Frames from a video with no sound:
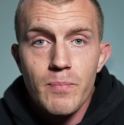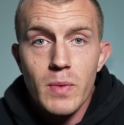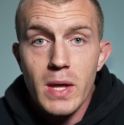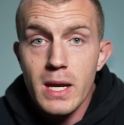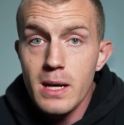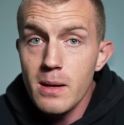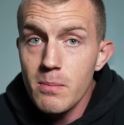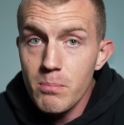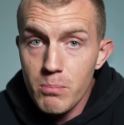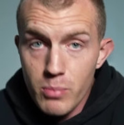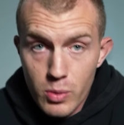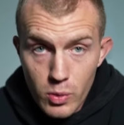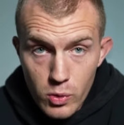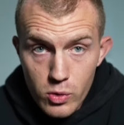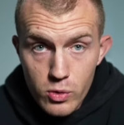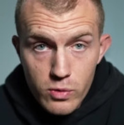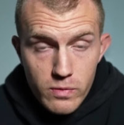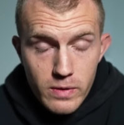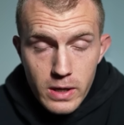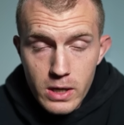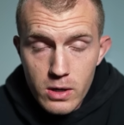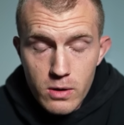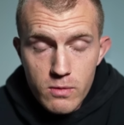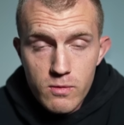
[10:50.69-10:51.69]
and
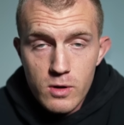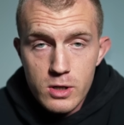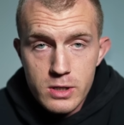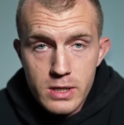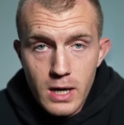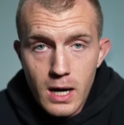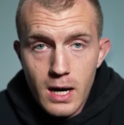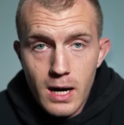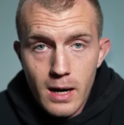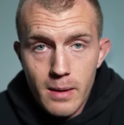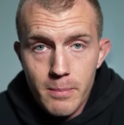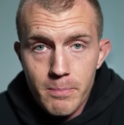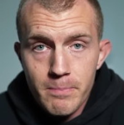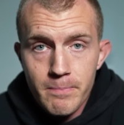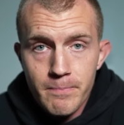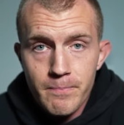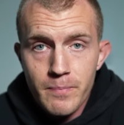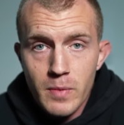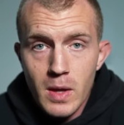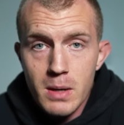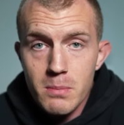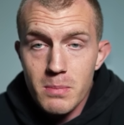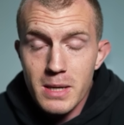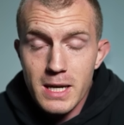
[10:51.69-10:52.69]
improving over time.
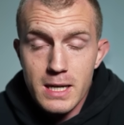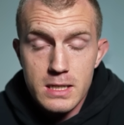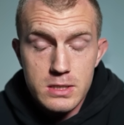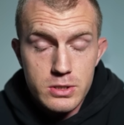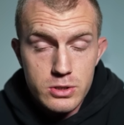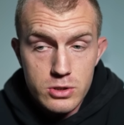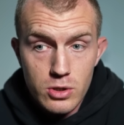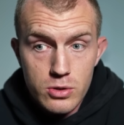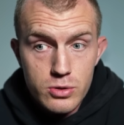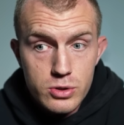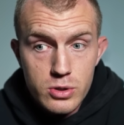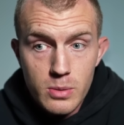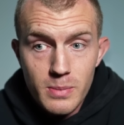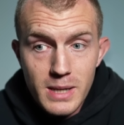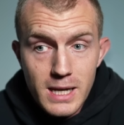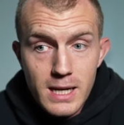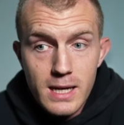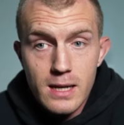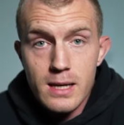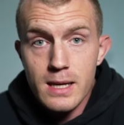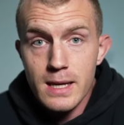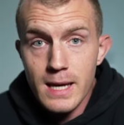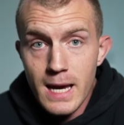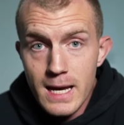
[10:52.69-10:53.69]
Because social
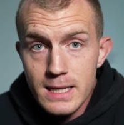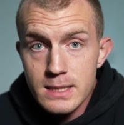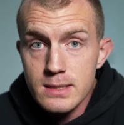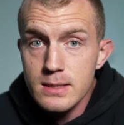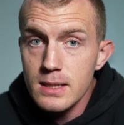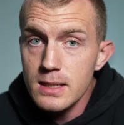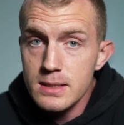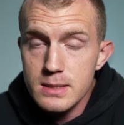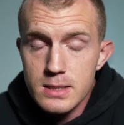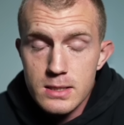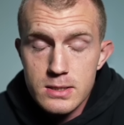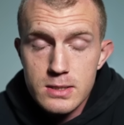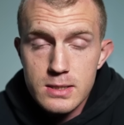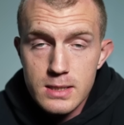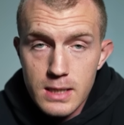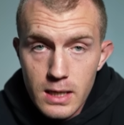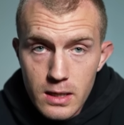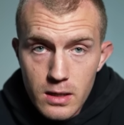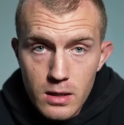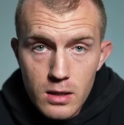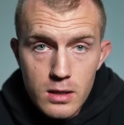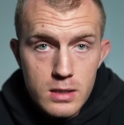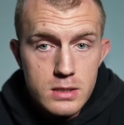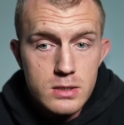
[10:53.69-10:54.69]
media, yes, it's a
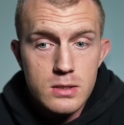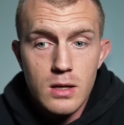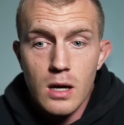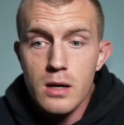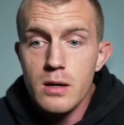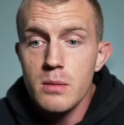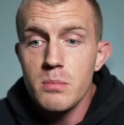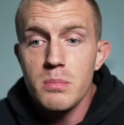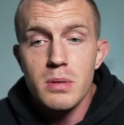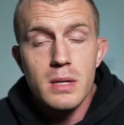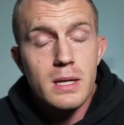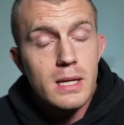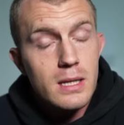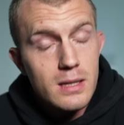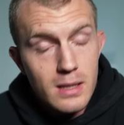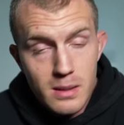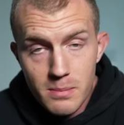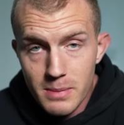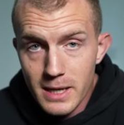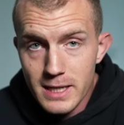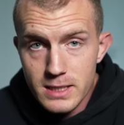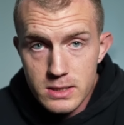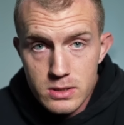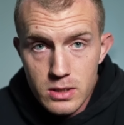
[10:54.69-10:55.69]
skill. It's not completely
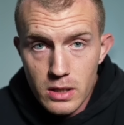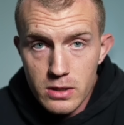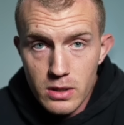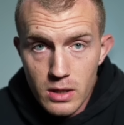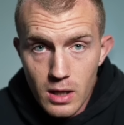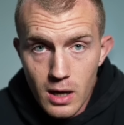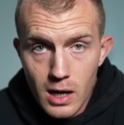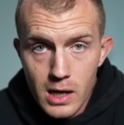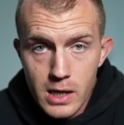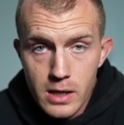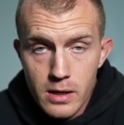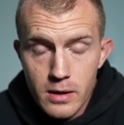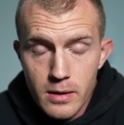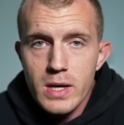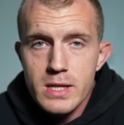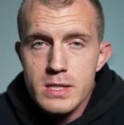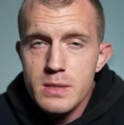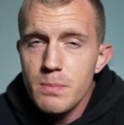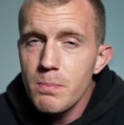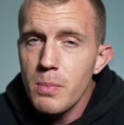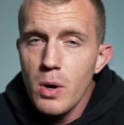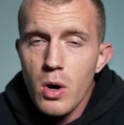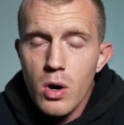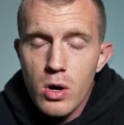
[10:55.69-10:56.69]
based on luck.
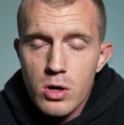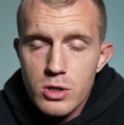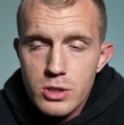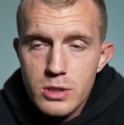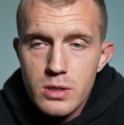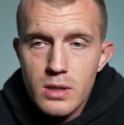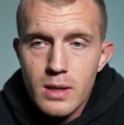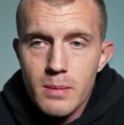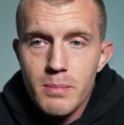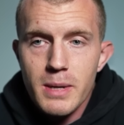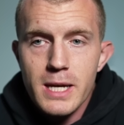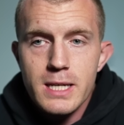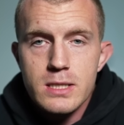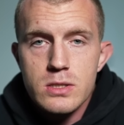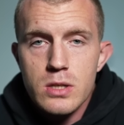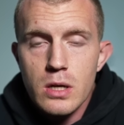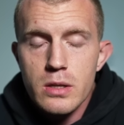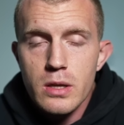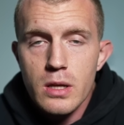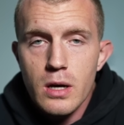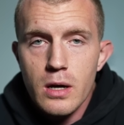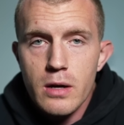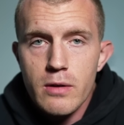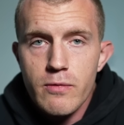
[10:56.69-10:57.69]
It's partially based
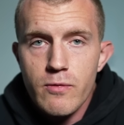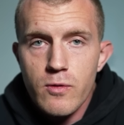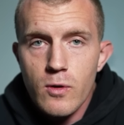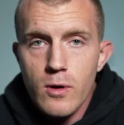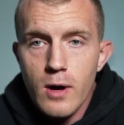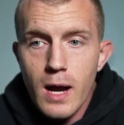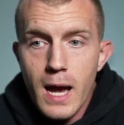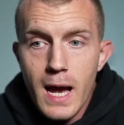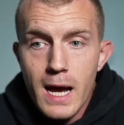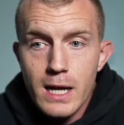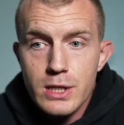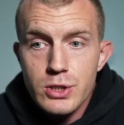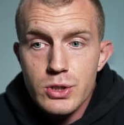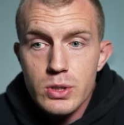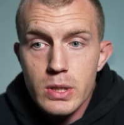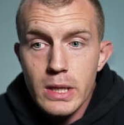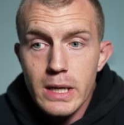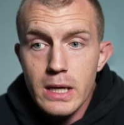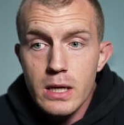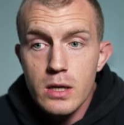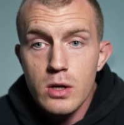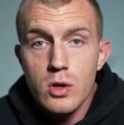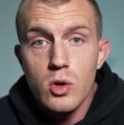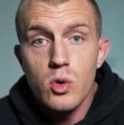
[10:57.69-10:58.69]
on luck for
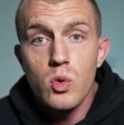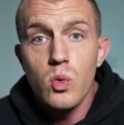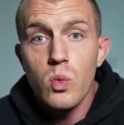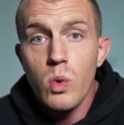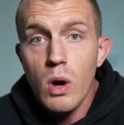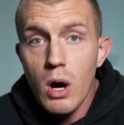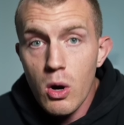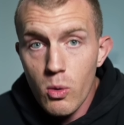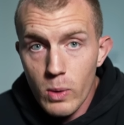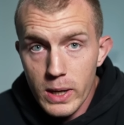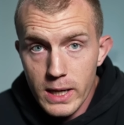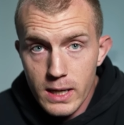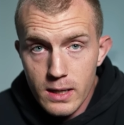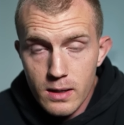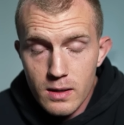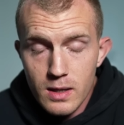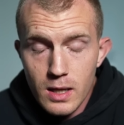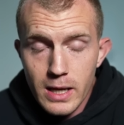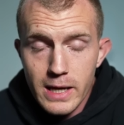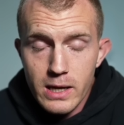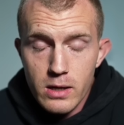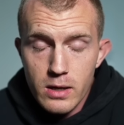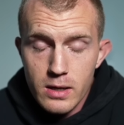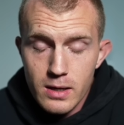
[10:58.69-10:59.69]
actually growing,
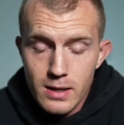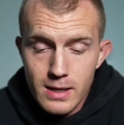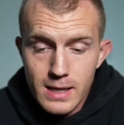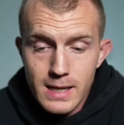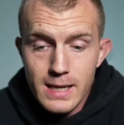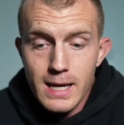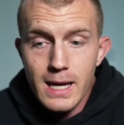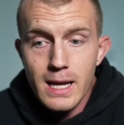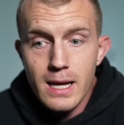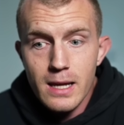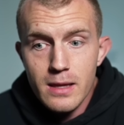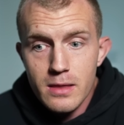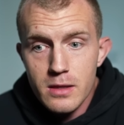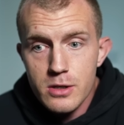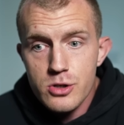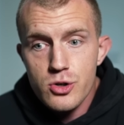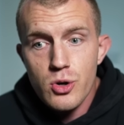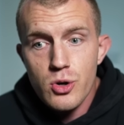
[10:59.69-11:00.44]
like getting the